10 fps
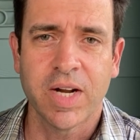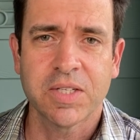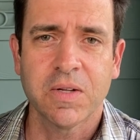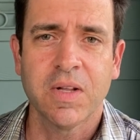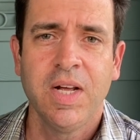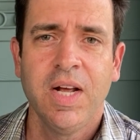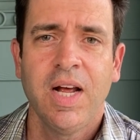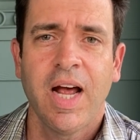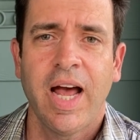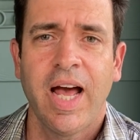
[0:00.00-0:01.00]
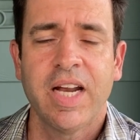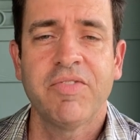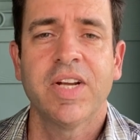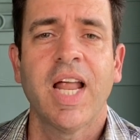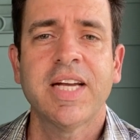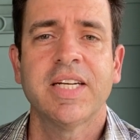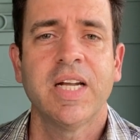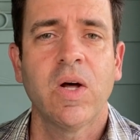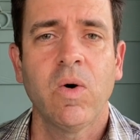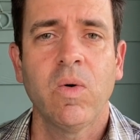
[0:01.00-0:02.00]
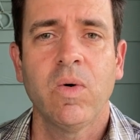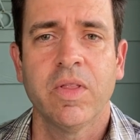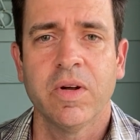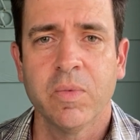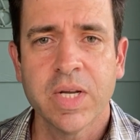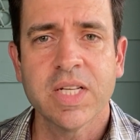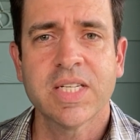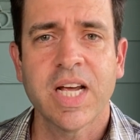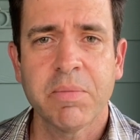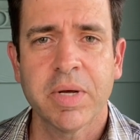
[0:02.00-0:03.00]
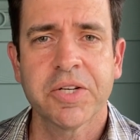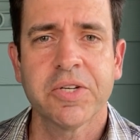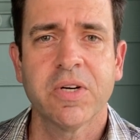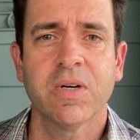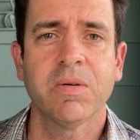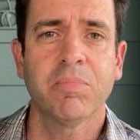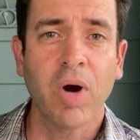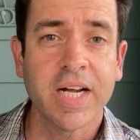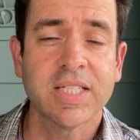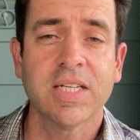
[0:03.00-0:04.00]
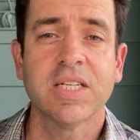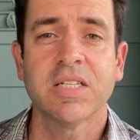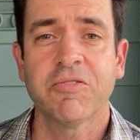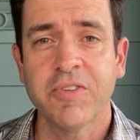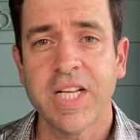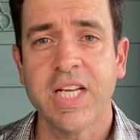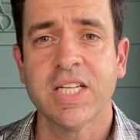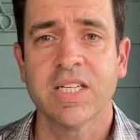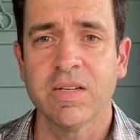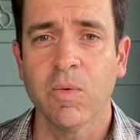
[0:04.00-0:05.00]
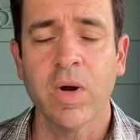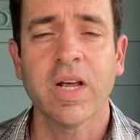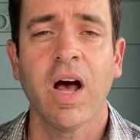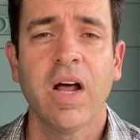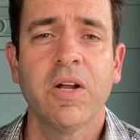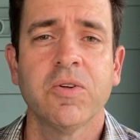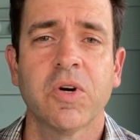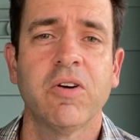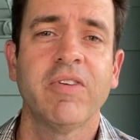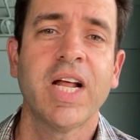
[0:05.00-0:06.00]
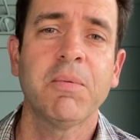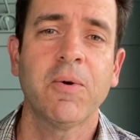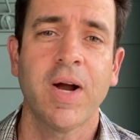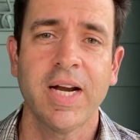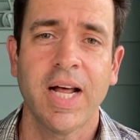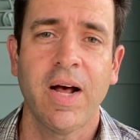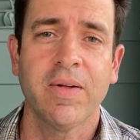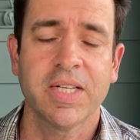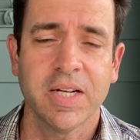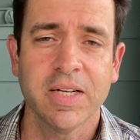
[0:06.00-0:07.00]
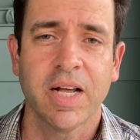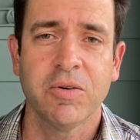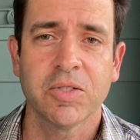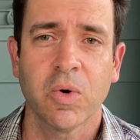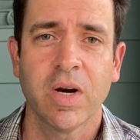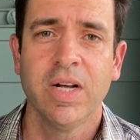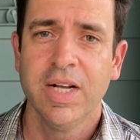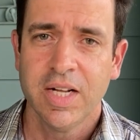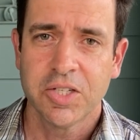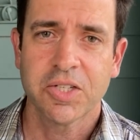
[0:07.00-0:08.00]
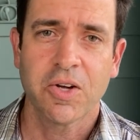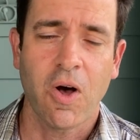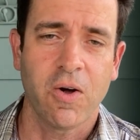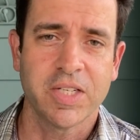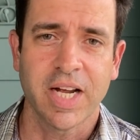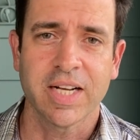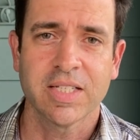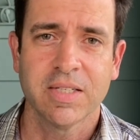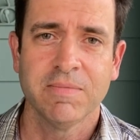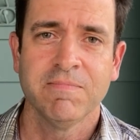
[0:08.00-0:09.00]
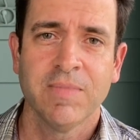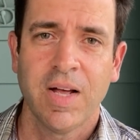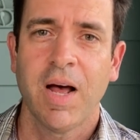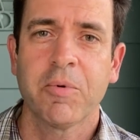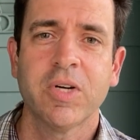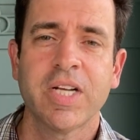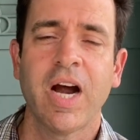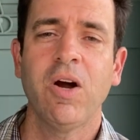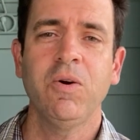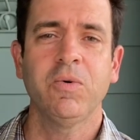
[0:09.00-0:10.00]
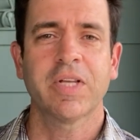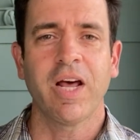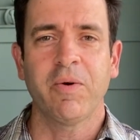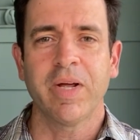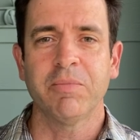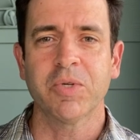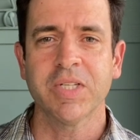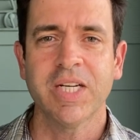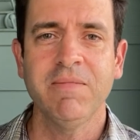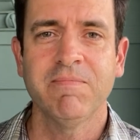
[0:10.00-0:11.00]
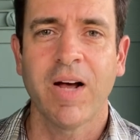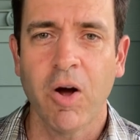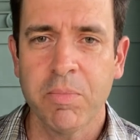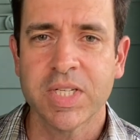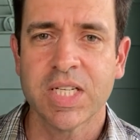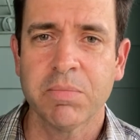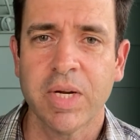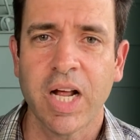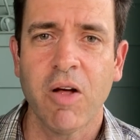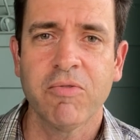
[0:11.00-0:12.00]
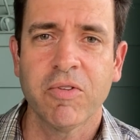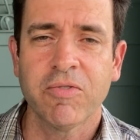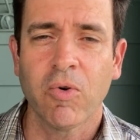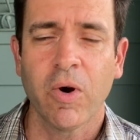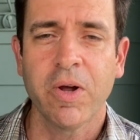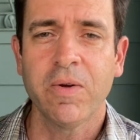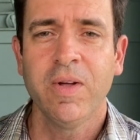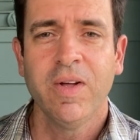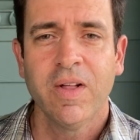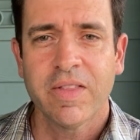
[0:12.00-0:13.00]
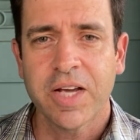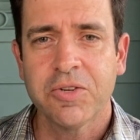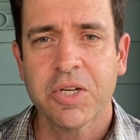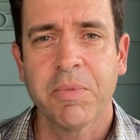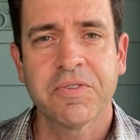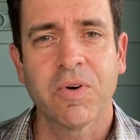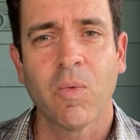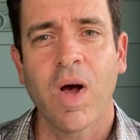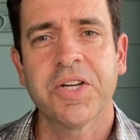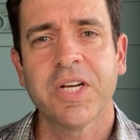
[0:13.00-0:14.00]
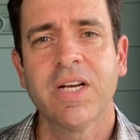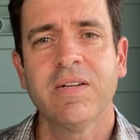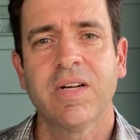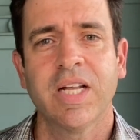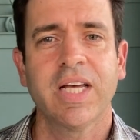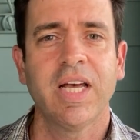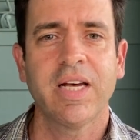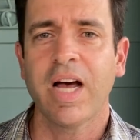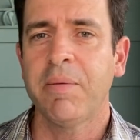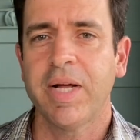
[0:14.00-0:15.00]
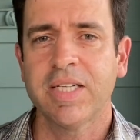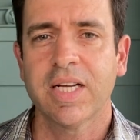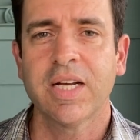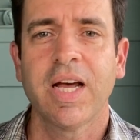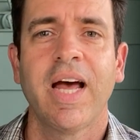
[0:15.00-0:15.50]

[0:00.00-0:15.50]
rental, and if you'd like to know the real estate picture, prices, fees, and what condos are available right now at the Hilton Head Resort, just call or text. I'm Chris Haro with Keller Williams Realty. I hope this has been helpful for you. Thank you so much for watching, clicking, commenting,